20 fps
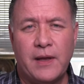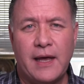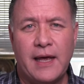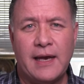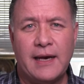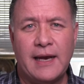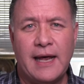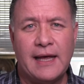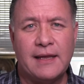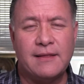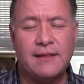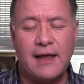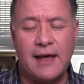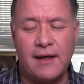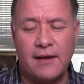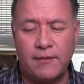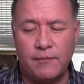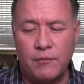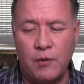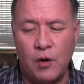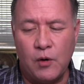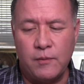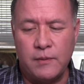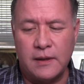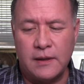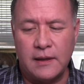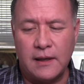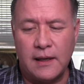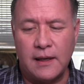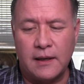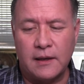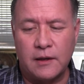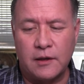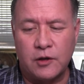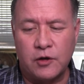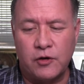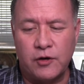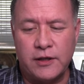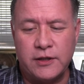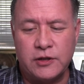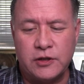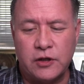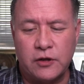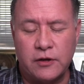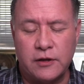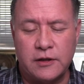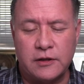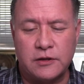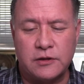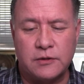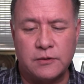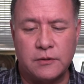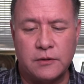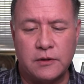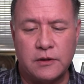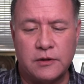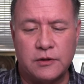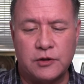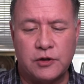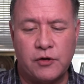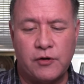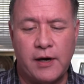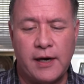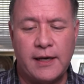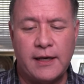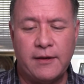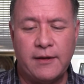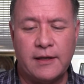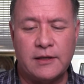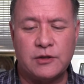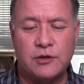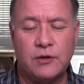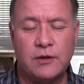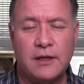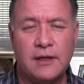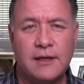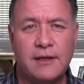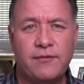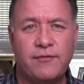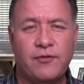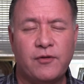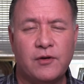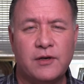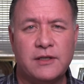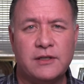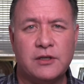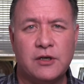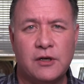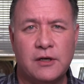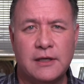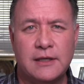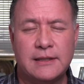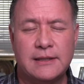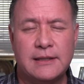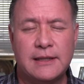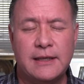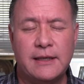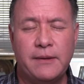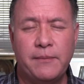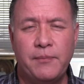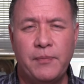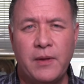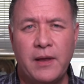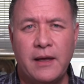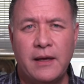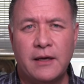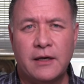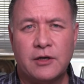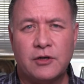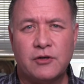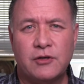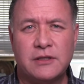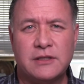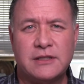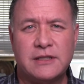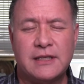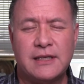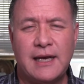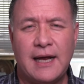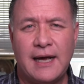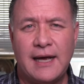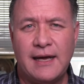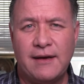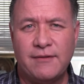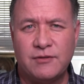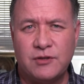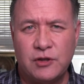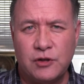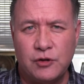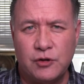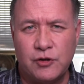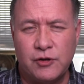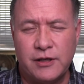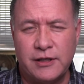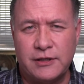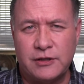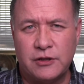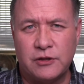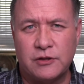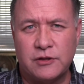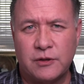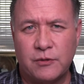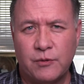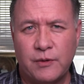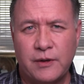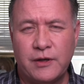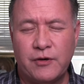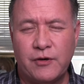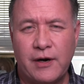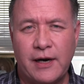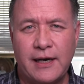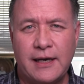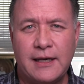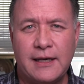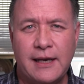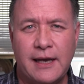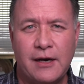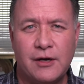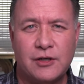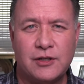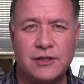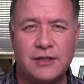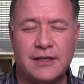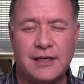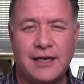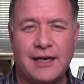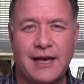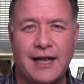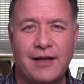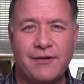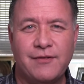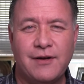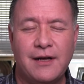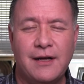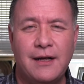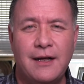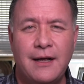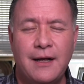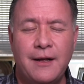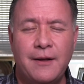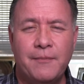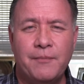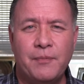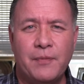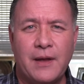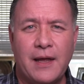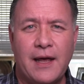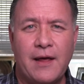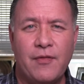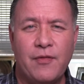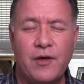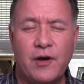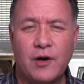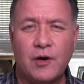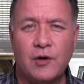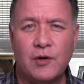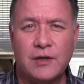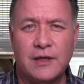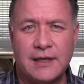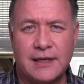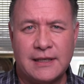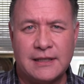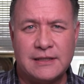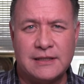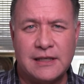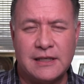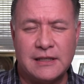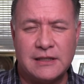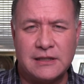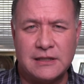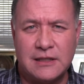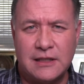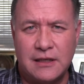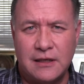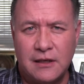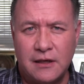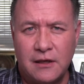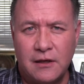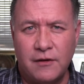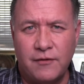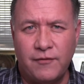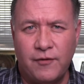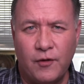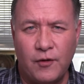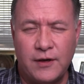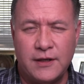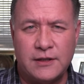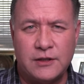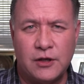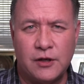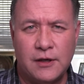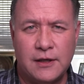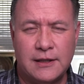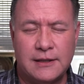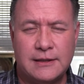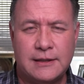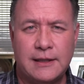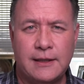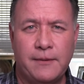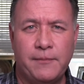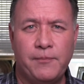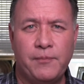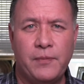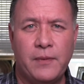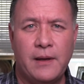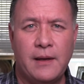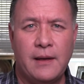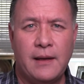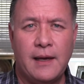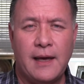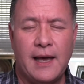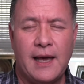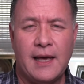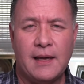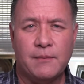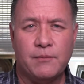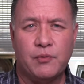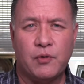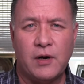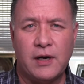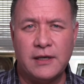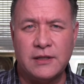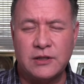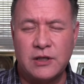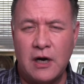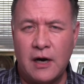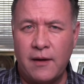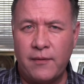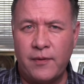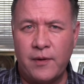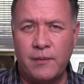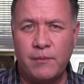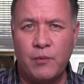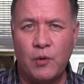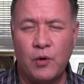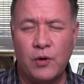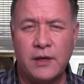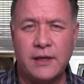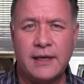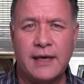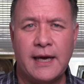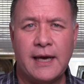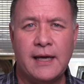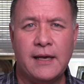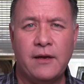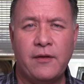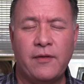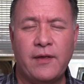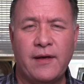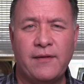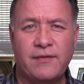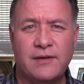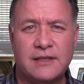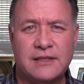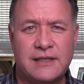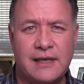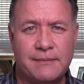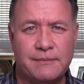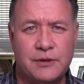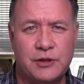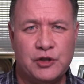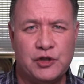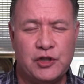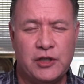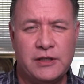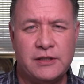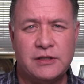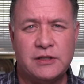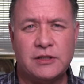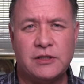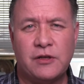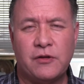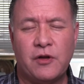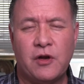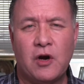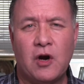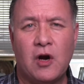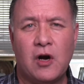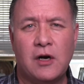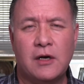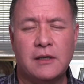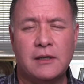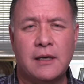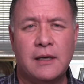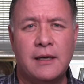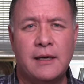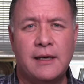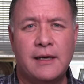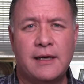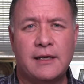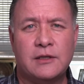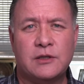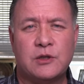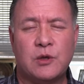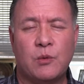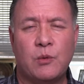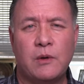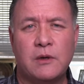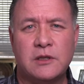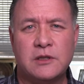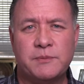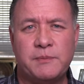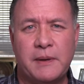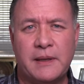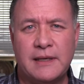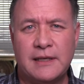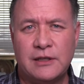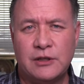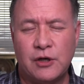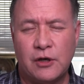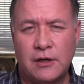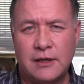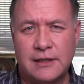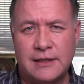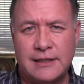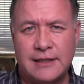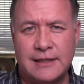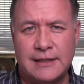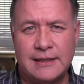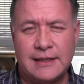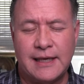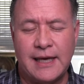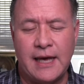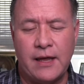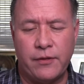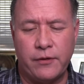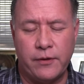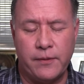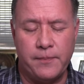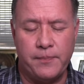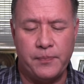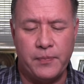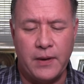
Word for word: and at that moment a creature is is created that's going to live for eternity christy and i have two creatures that created harrison and ava and they're going to exist for eternity and praise god they're born again and they've accepted jesus in their heart and so we'll spend eternity together